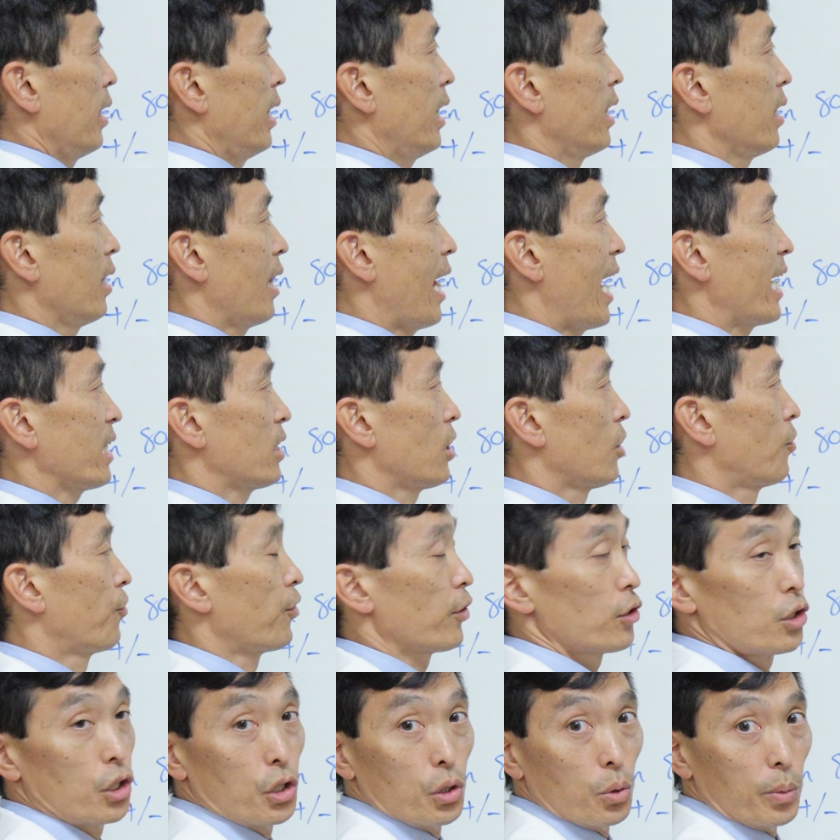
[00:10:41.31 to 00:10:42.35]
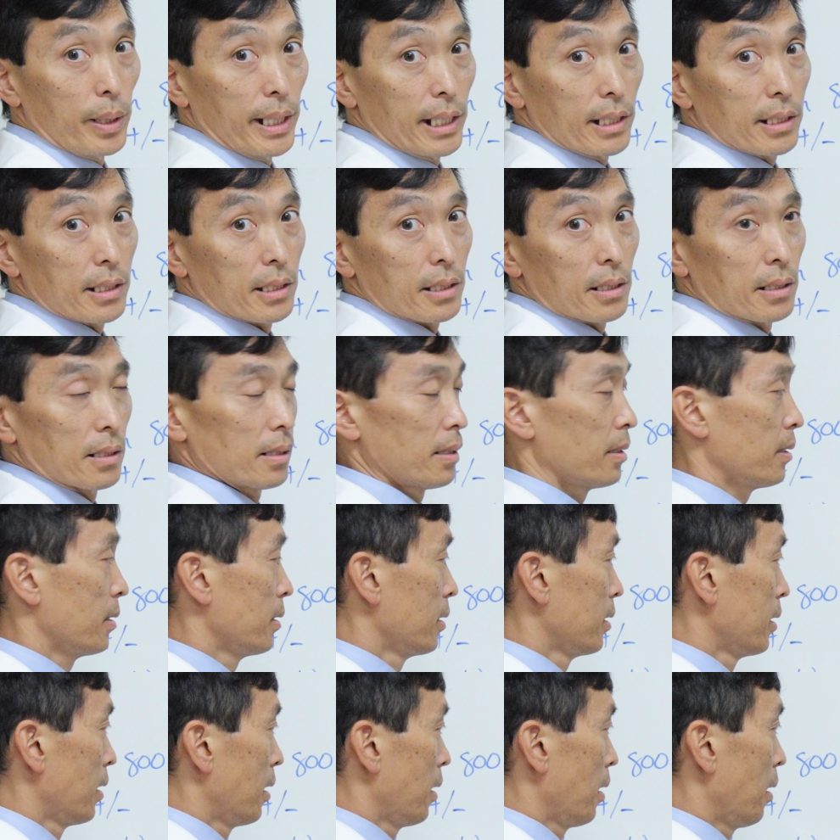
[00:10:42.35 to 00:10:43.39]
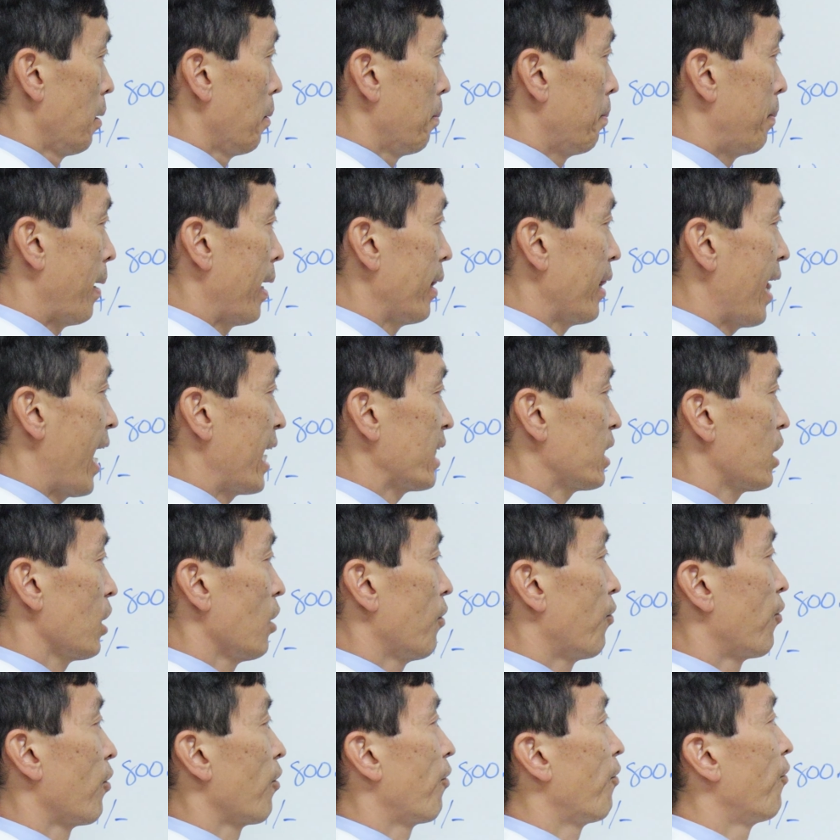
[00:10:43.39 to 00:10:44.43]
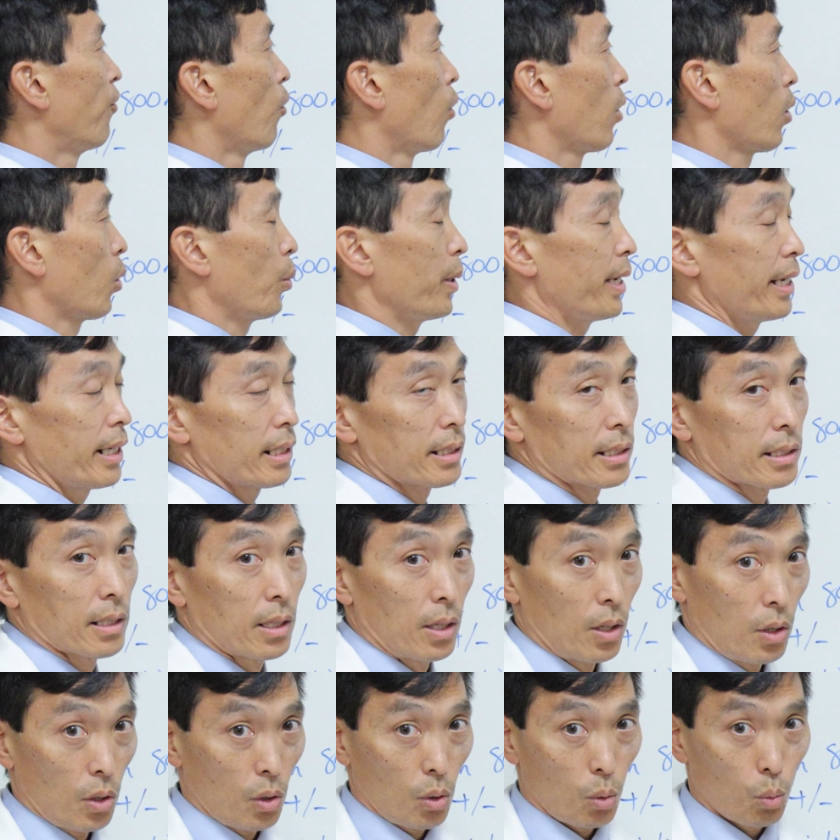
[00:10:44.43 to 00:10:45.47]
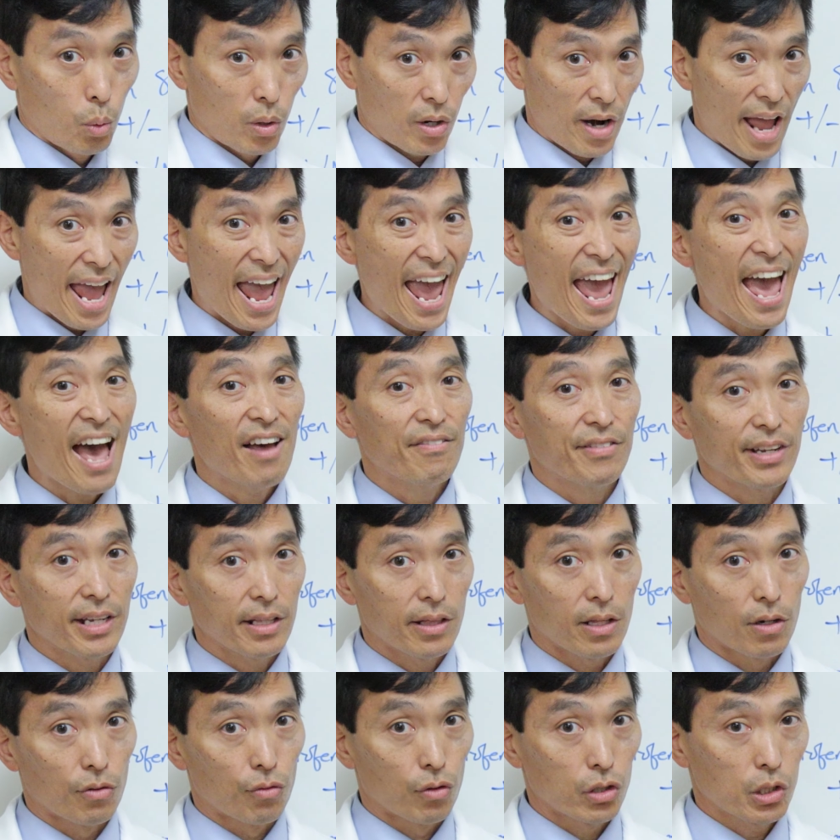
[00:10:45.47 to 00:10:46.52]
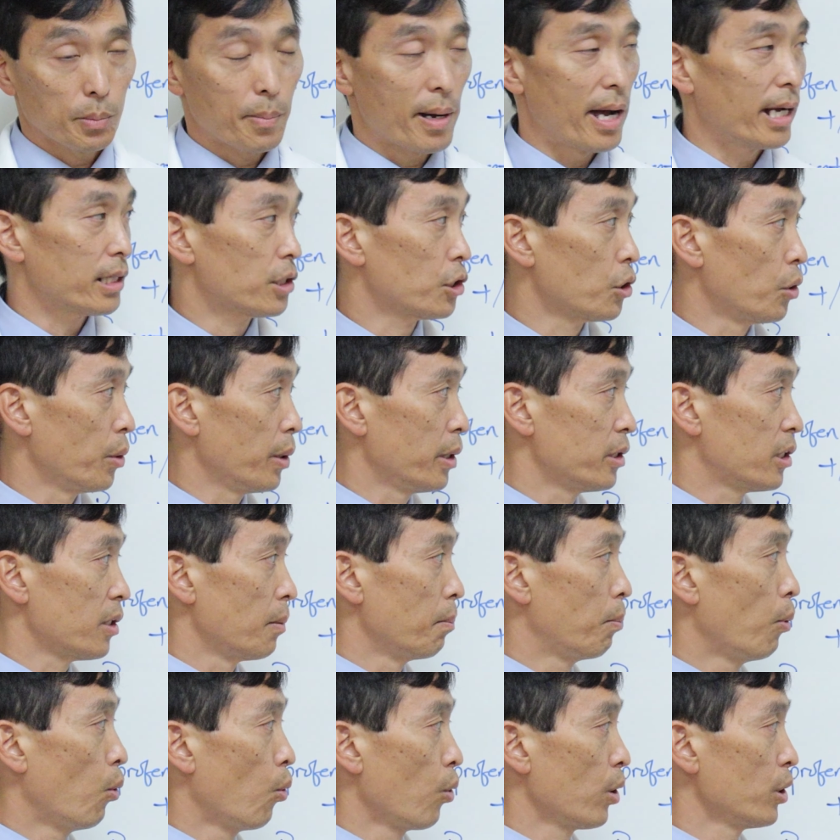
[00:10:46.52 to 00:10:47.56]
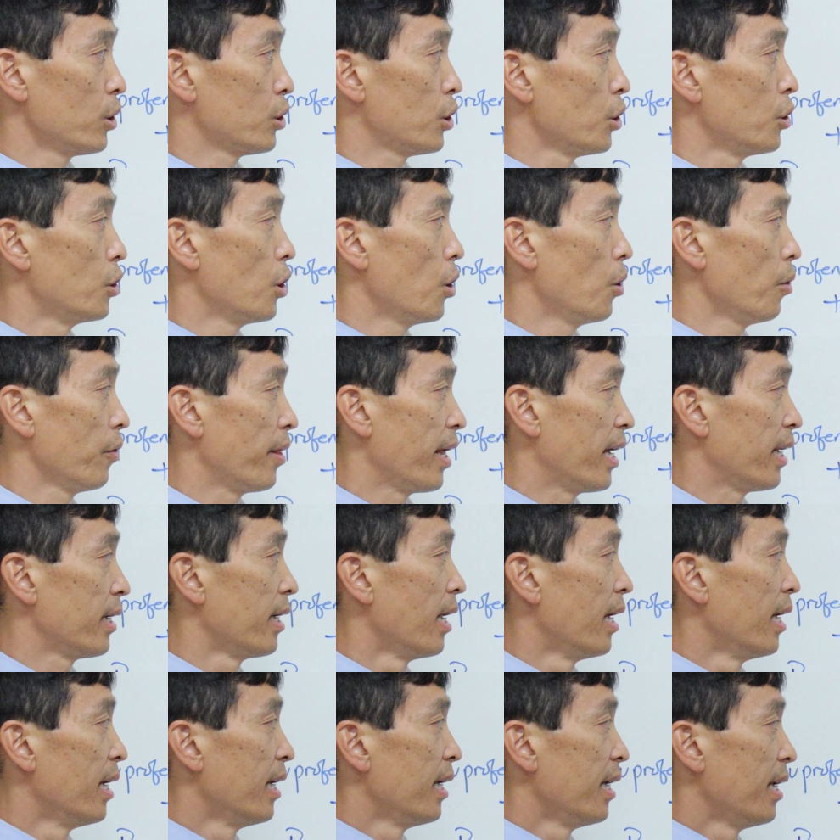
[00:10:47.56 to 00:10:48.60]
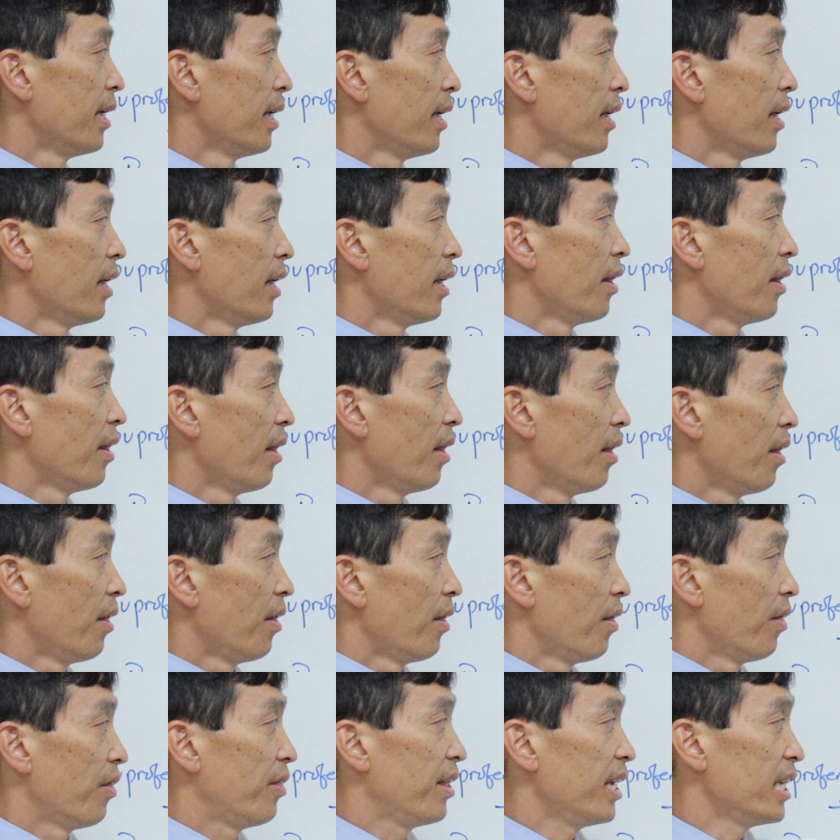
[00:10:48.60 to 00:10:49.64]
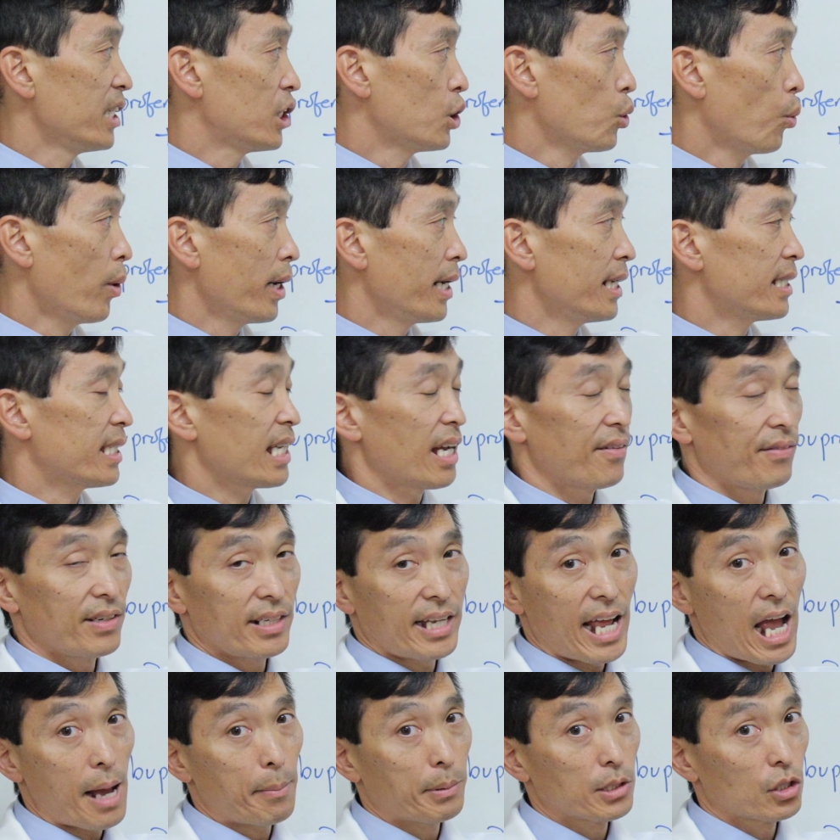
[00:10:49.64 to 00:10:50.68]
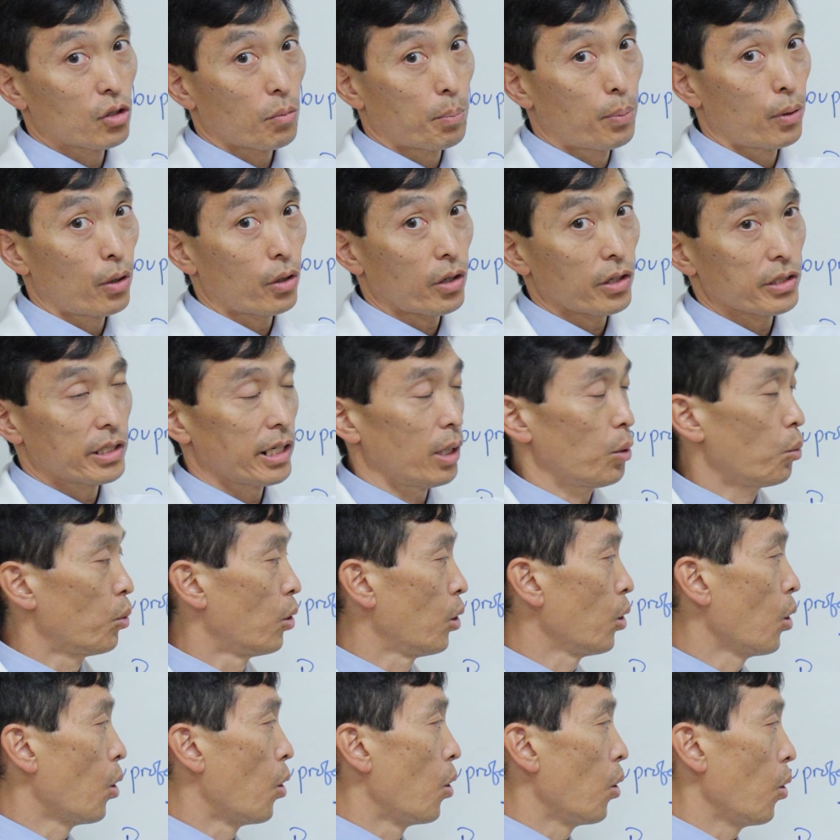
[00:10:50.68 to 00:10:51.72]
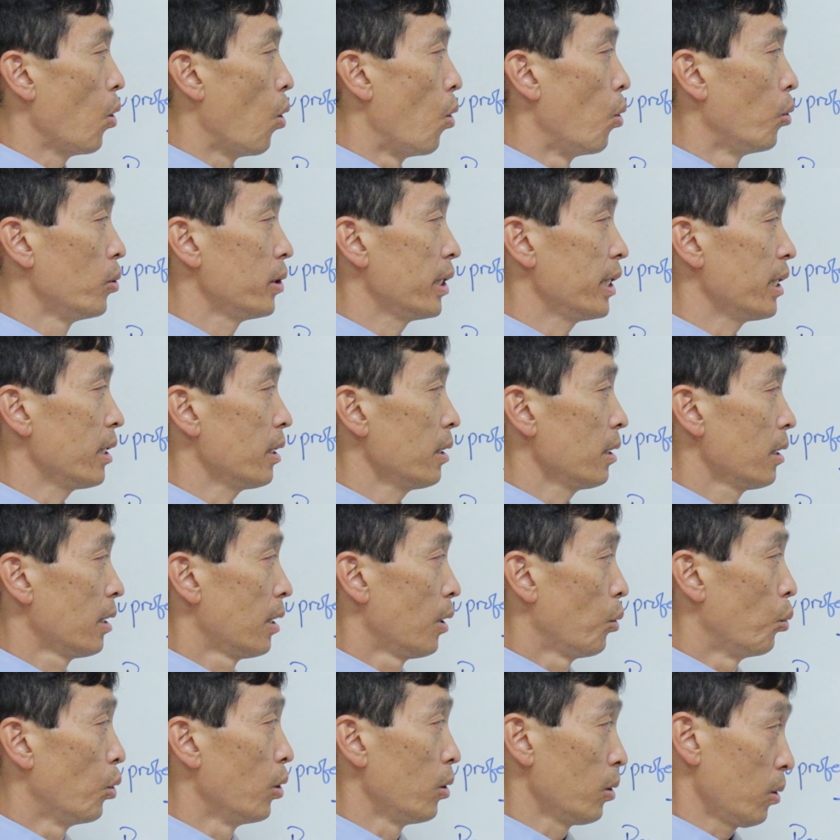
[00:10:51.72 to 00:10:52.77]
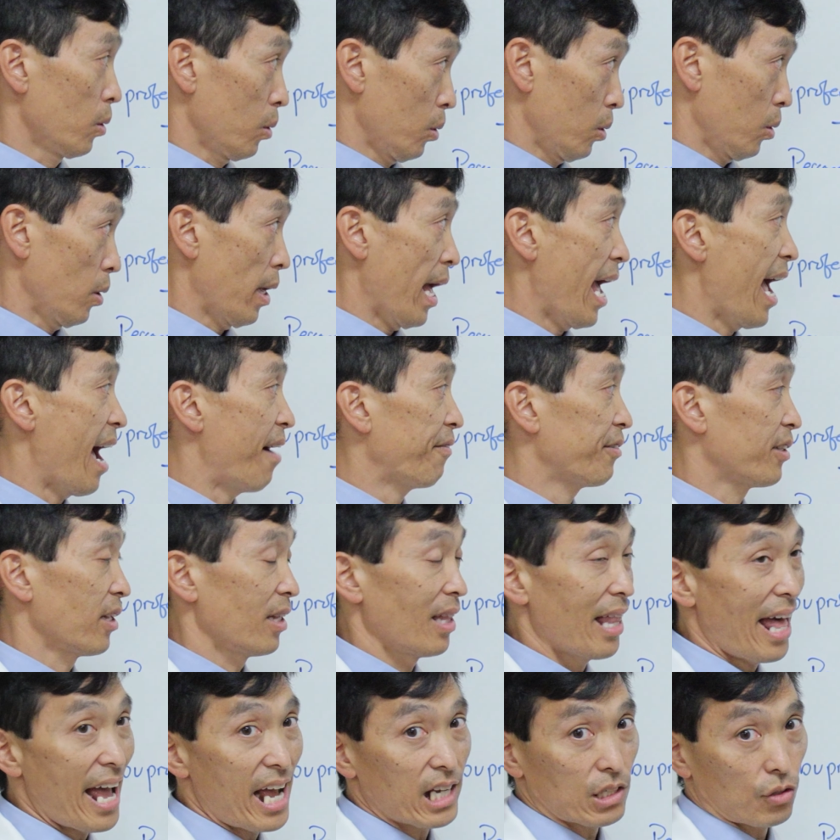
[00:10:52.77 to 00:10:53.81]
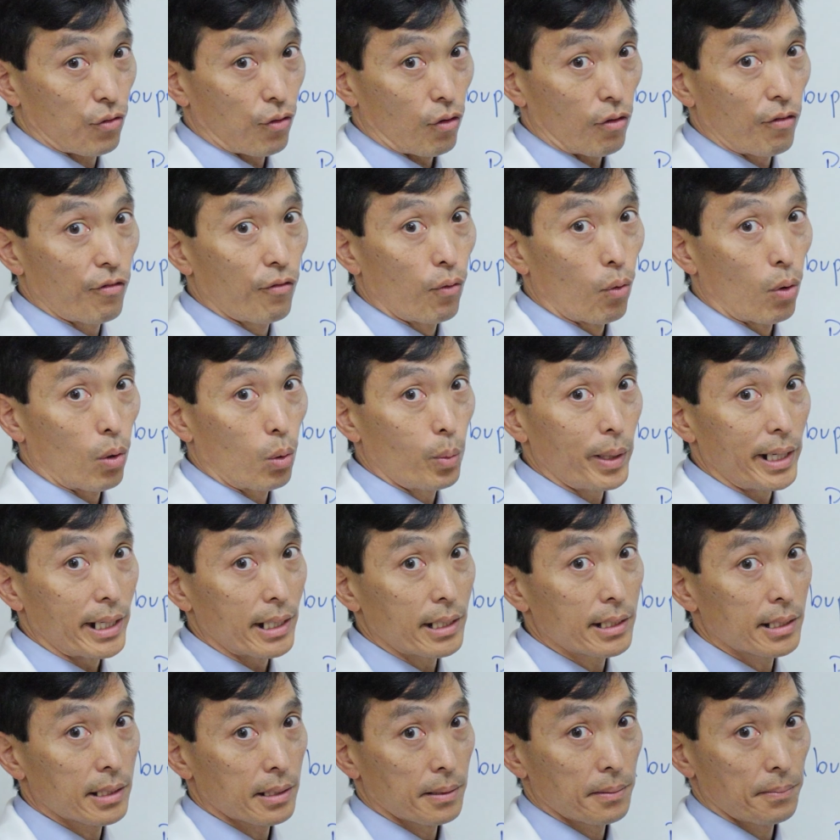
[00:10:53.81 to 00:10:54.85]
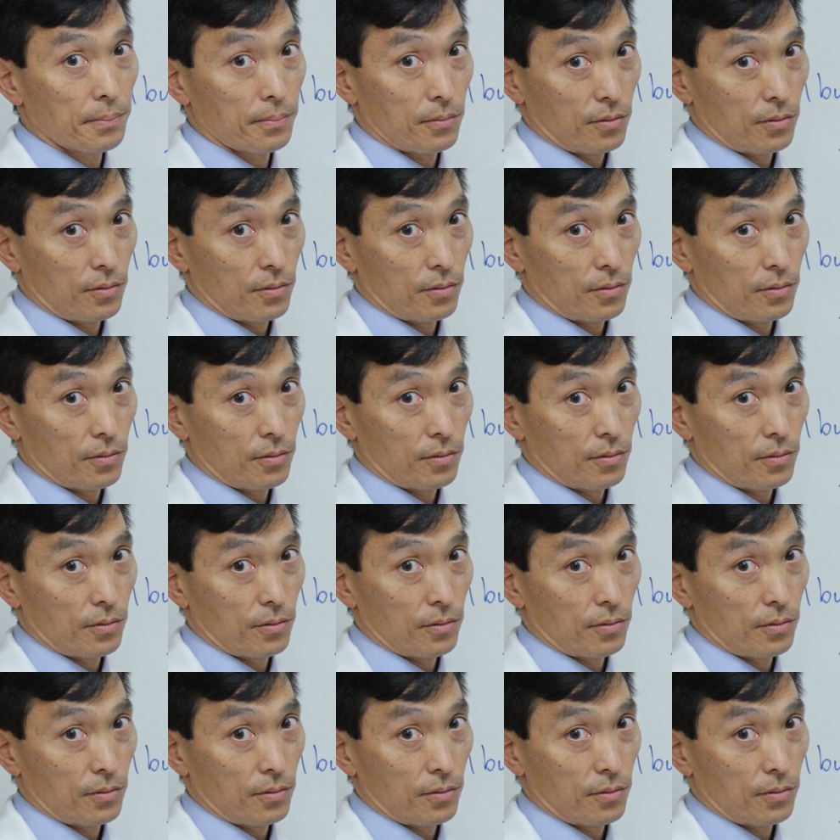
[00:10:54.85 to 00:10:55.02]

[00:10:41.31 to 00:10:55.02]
it lasted for 2 weeks. By lasting for 4 weeks, we're having the response. So it's important to know then, these 27 tablets of Percocet will have to last for 4 weeks,